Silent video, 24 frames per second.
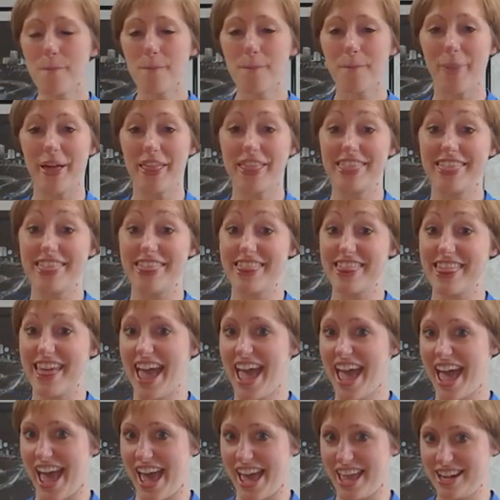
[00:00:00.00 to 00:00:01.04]
But
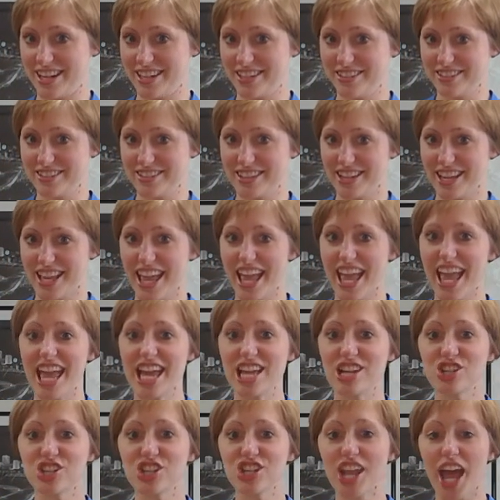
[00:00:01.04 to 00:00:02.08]
then,
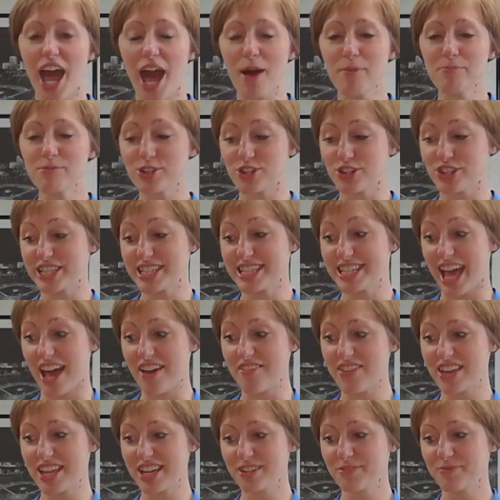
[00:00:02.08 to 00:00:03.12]
in chapter
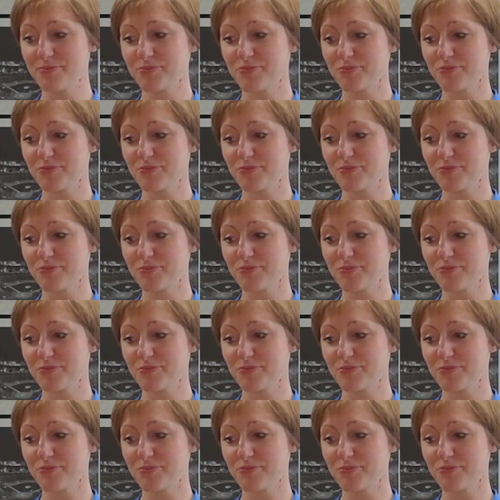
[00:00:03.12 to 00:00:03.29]
7,